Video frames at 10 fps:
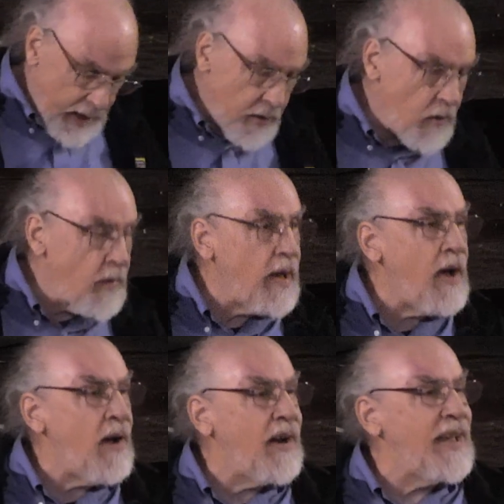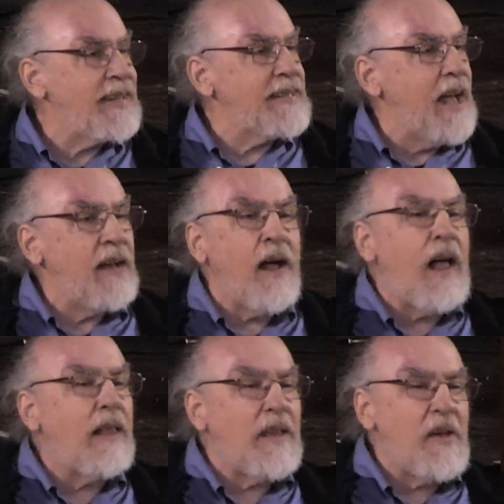who we are is not
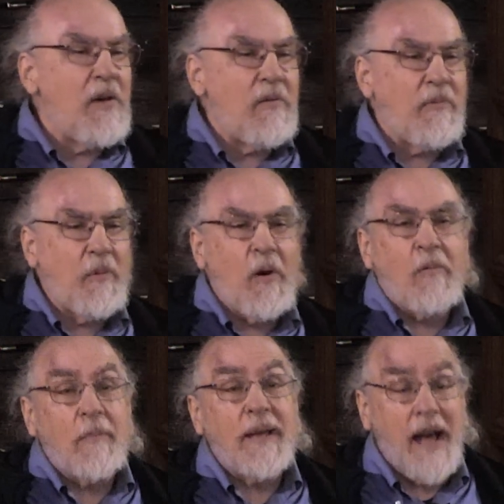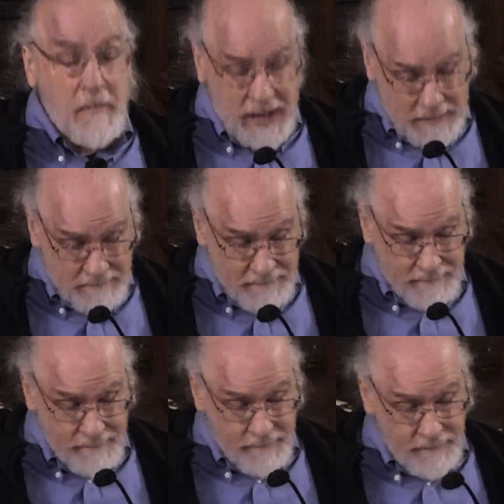all of what we're becoming.
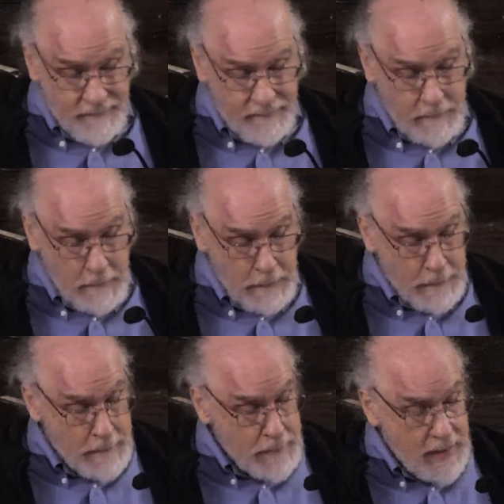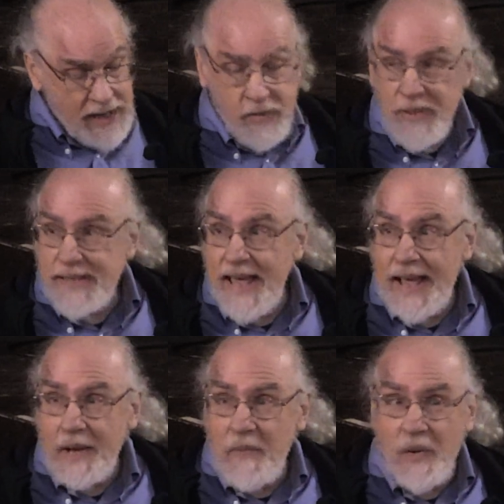As we
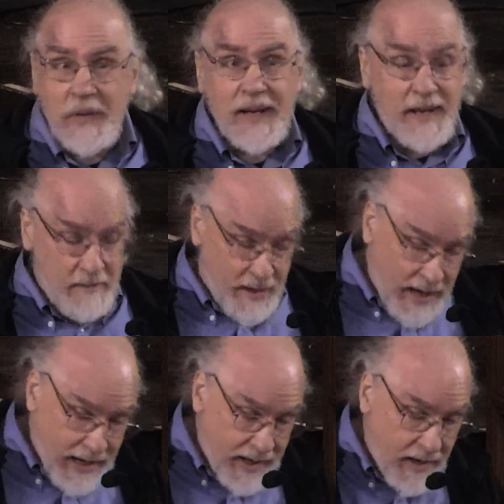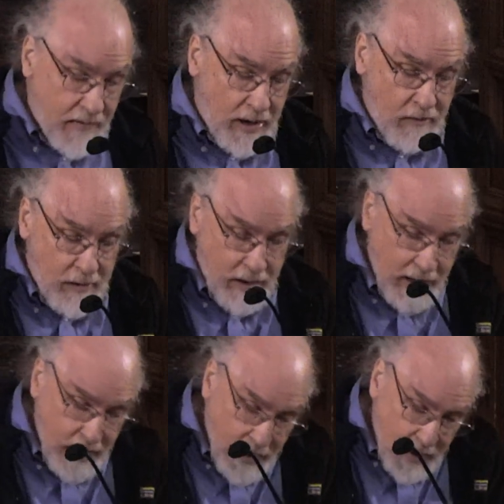sang a moment ago, God of our
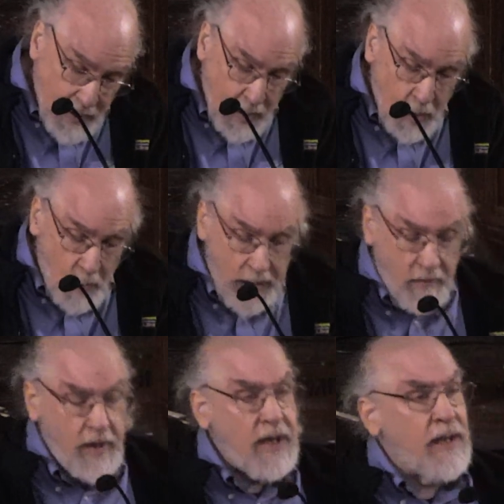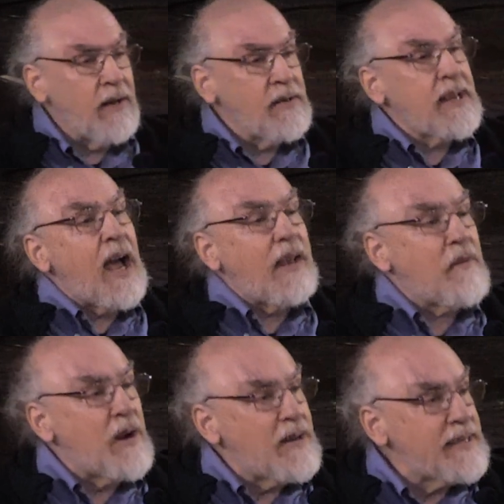weary years, God of
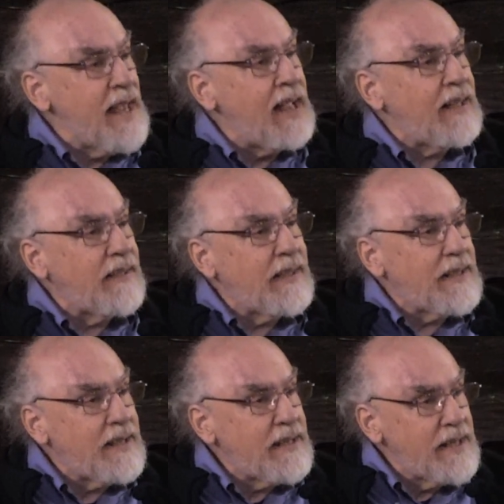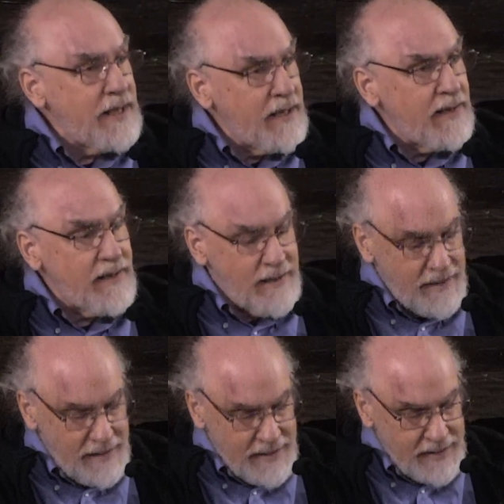our silent
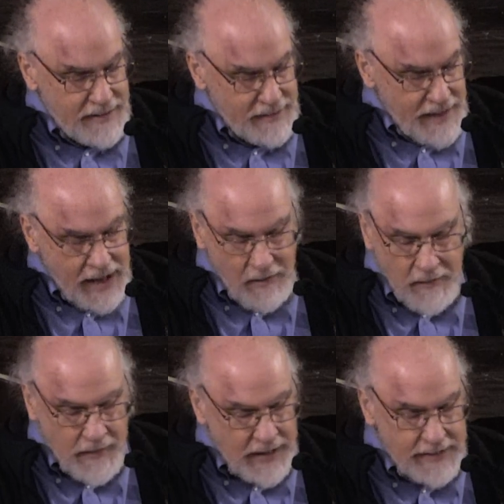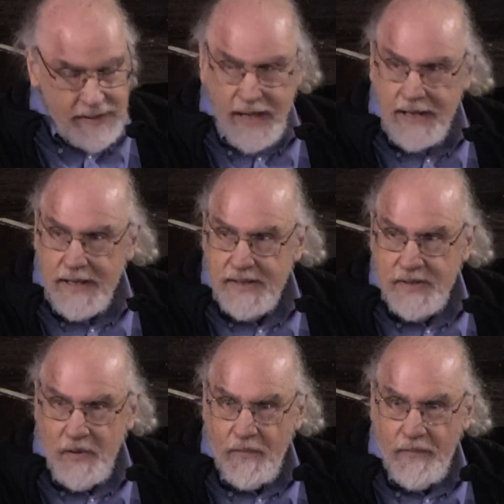tears, thou who hast led us
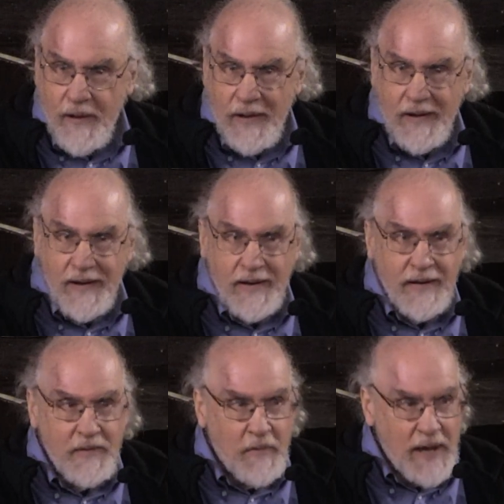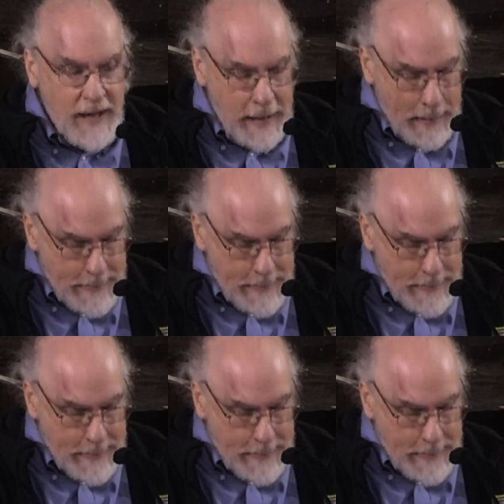so far on the way,